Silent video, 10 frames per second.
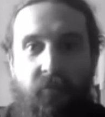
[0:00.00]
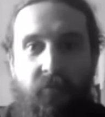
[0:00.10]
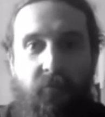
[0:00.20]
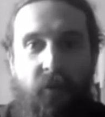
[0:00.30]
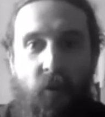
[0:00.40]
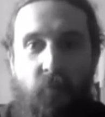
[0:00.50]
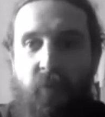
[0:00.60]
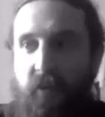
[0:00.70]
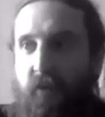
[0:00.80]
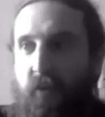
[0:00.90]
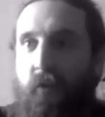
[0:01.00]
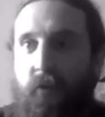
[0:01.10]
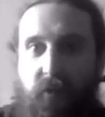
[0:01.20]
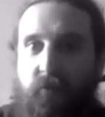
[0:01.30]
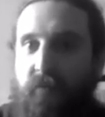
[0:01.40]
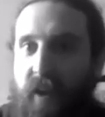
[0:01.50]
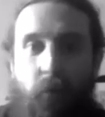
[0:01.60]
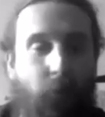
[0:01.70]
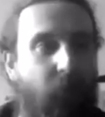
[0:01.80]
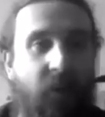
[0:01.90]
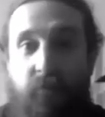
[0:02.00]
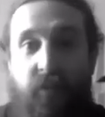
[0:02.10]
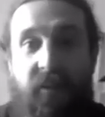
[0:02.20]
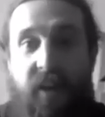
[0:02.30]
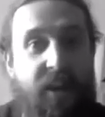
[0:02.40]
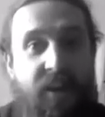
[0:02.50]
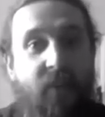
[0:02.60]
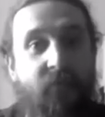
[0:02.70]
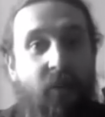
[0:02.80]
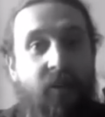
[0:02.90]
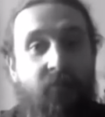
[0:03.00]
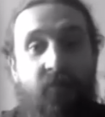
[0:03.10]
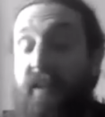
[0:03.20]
opened a door to something else, and it was like a never-ending thing.